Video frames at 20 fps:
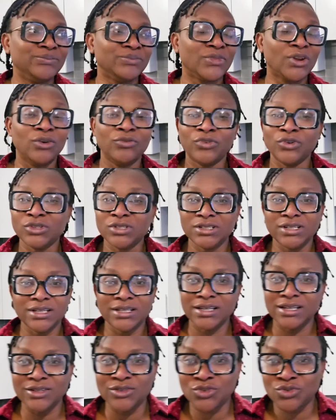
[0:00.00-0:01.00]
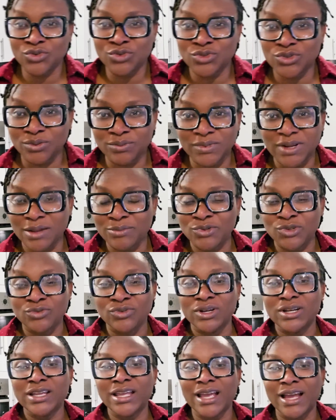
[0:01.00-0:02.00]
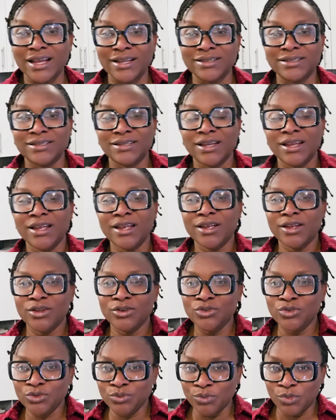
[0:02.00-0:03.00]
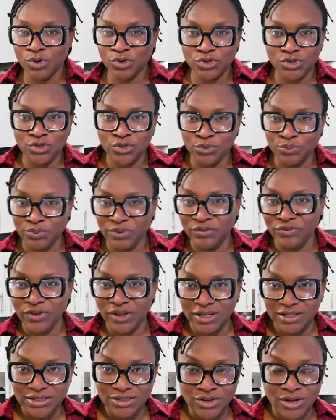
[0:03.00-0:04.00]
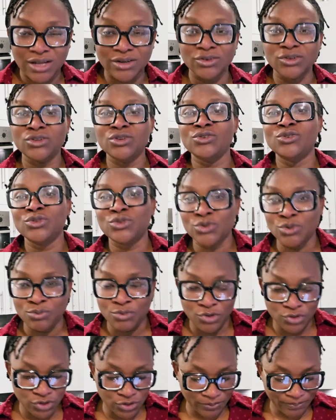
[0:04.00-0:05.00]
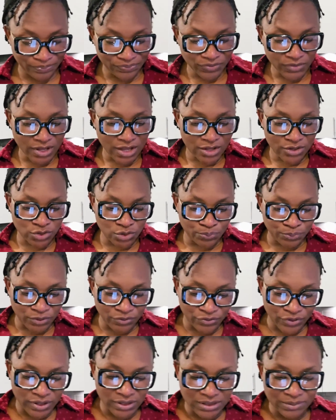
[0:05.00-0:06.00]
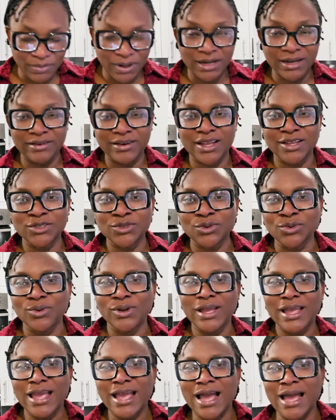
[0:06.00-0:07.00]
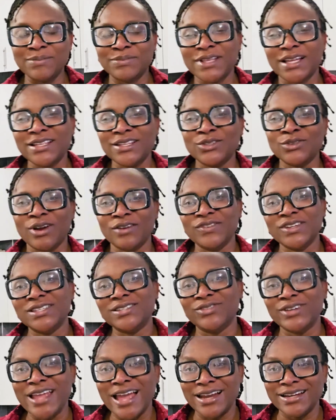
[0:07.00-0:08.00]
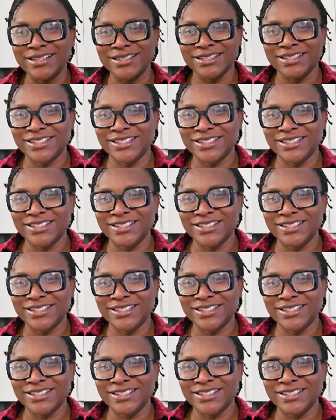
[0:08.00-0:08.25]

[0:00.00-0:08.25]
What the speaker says: unfortunately, it's true. Sometimes you really can't do much to prevent. You can only do so much to prevent malaria. So I'm starting to have this reality